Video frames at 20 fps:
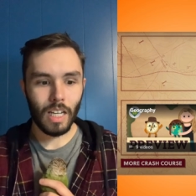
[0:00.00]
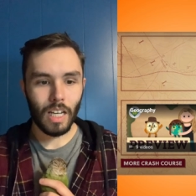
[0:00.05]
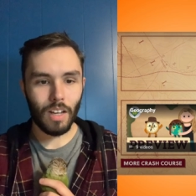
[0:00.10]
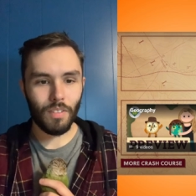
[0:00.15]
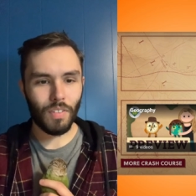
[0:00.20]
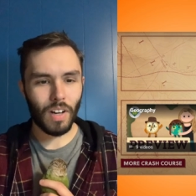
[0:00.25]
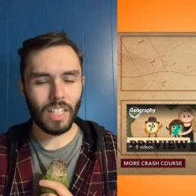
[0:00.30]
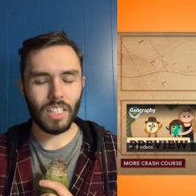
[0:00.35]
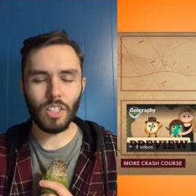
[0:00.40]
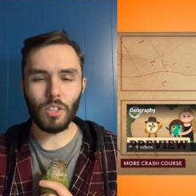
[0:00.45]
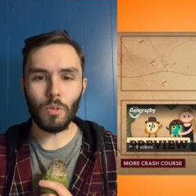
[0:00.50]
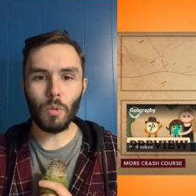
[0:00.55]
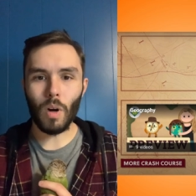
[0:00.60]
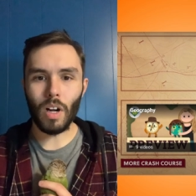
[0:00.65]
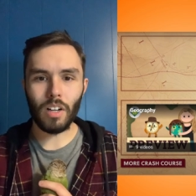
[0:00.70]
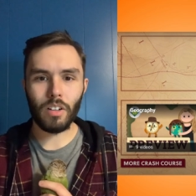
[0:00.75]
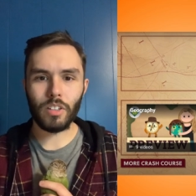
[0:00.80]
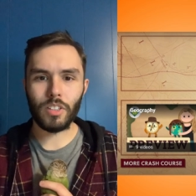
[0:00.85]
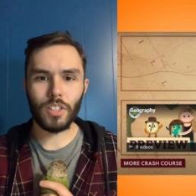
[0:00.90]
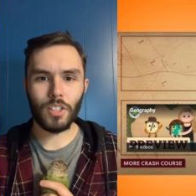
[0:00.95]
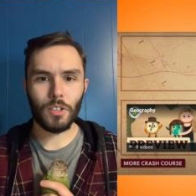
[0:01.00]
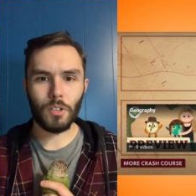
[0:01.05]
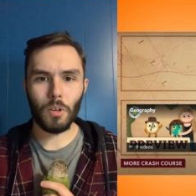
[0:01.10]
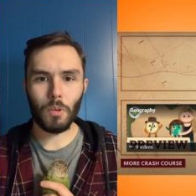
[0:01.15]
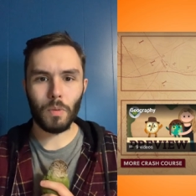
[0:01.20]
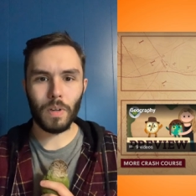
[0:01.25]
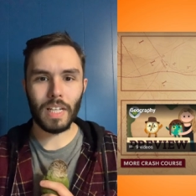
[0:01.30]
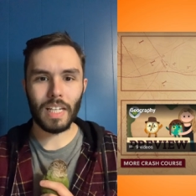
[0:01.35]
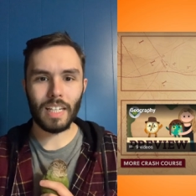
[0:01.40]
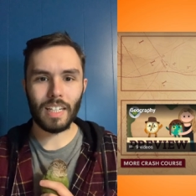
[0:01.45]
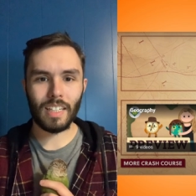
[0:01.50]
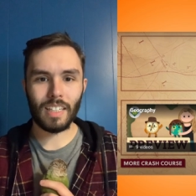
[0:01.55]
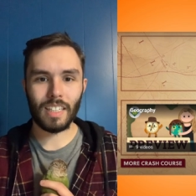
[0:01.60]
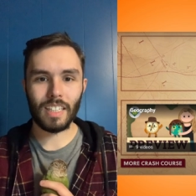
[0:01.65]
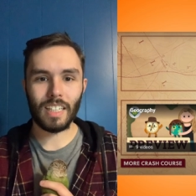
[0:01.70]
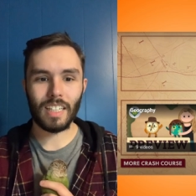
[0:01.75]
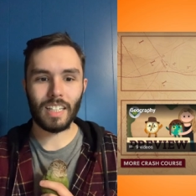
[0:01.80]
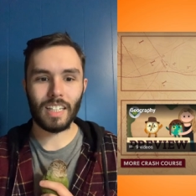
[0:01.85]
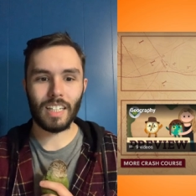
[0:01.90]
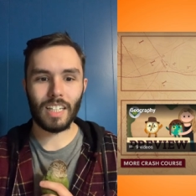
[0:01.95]
If I do one or two a
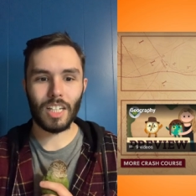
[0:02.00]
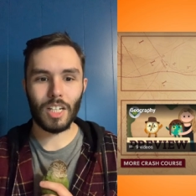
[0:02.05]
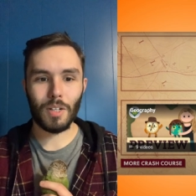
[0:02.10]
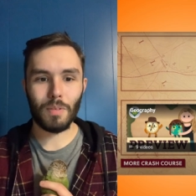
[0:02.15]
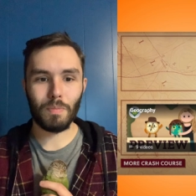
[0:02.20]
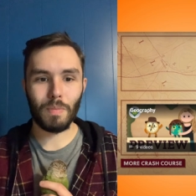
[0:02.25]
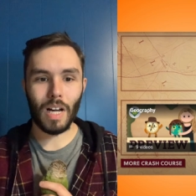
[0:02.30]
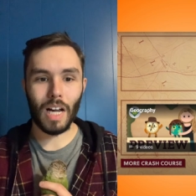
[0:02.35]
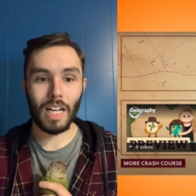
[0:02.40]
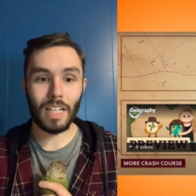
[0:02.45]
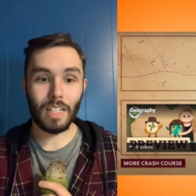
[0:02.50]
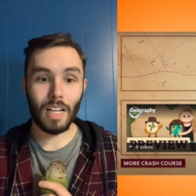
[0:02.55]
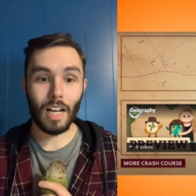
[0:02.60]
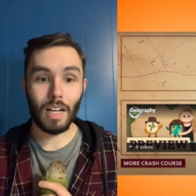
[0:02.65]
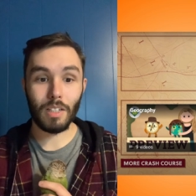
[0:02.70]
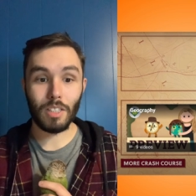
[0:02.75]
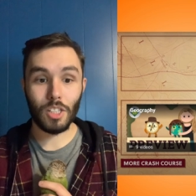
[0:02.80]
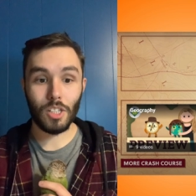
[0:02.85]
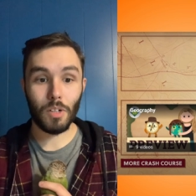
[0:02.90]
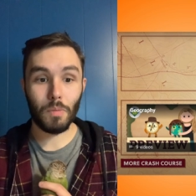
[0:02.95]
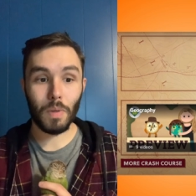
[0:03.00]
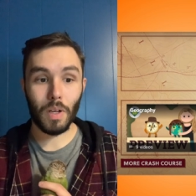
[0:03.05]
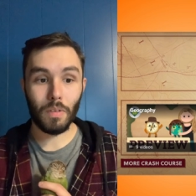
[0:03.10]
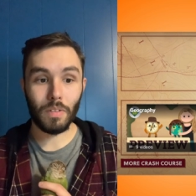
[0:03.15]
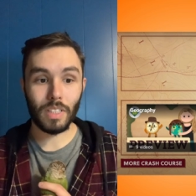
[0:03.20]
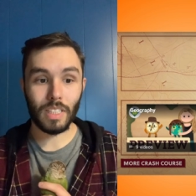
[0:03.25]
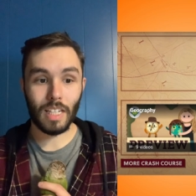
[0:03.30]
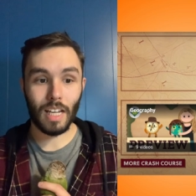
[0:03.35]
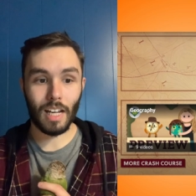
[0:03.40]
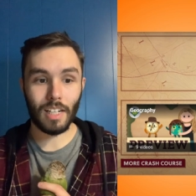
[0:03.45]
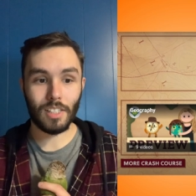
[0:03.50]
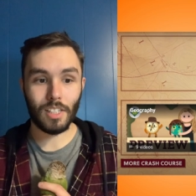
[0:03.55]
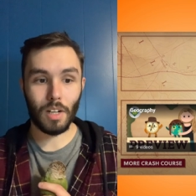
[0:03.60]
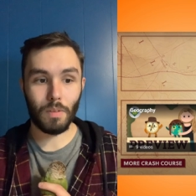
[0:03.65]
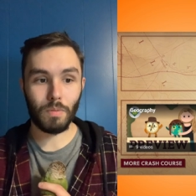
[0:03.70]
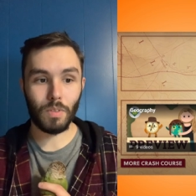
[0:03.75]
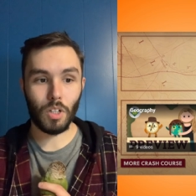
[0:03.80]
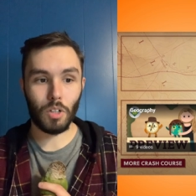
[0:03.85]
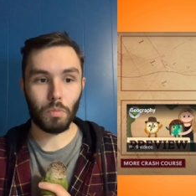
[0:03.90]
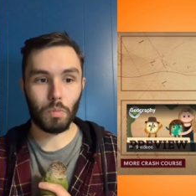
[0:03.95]
week, um, I, I, should be able to catch
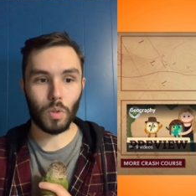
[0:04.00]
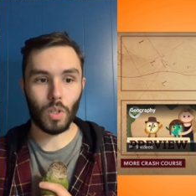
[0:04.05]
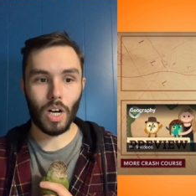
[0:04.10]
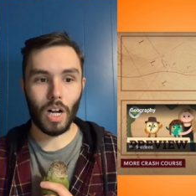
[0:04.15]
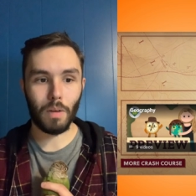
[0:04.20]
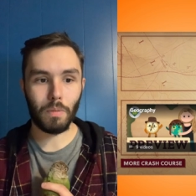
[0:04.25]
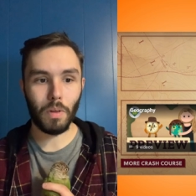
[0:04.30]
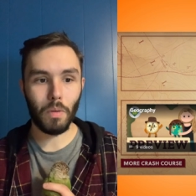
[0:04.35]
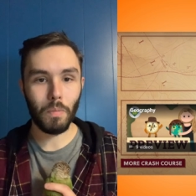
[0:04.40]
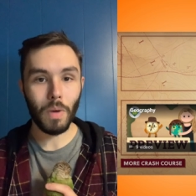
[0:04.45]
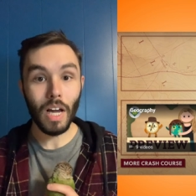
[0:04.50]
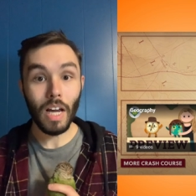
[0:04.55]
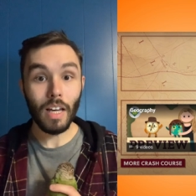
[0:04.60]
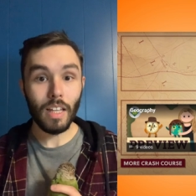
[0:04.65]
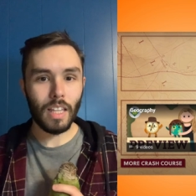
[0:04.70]
up no problem.